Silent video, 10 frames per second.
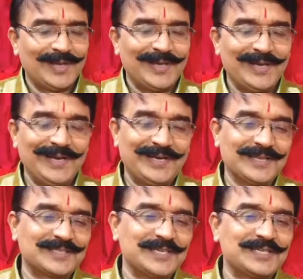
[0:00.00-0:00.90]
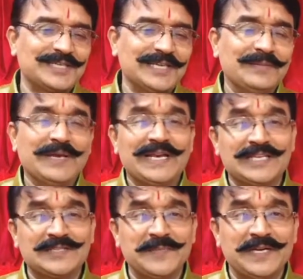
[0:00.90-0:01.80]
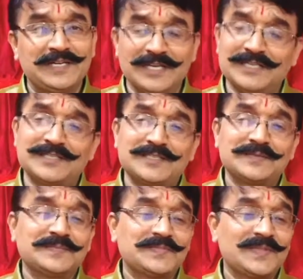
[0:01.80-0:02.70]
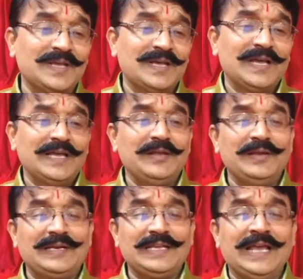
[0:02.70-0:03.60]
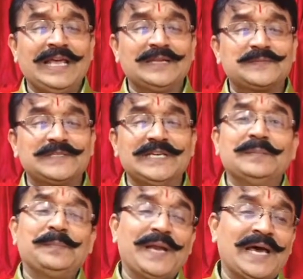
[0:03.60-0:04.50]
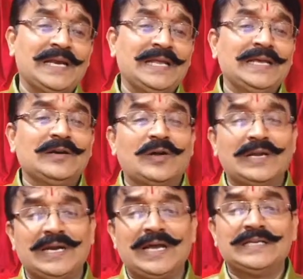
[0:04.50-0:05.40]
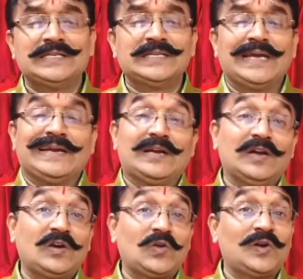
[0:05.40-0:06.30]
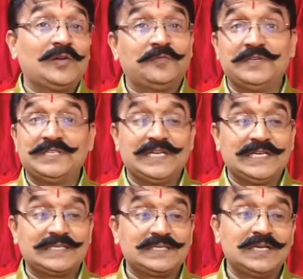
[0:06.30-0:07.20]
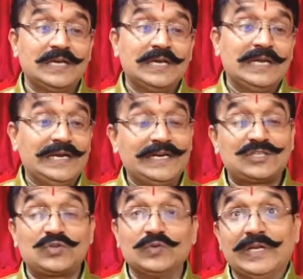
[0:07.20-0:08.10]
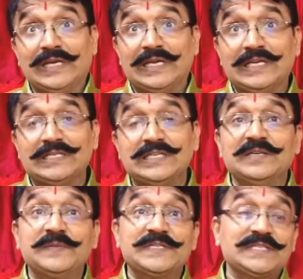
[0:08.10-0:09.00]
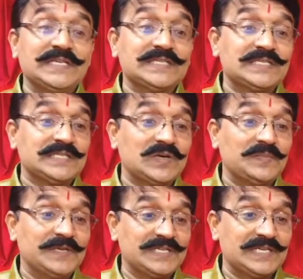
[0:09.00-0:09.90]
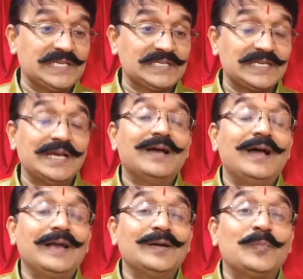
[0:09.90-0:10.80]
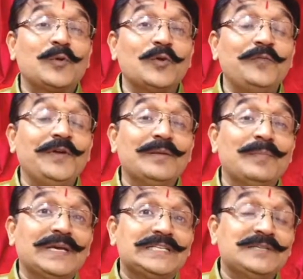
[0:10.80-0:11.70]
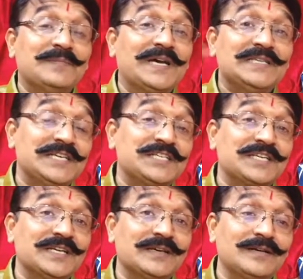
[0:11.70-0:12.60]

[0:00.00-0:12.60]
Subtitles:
It assists in management, yes. It helps in planning, organizing and control of business, leads to increase in efficiency of business and profit maximization.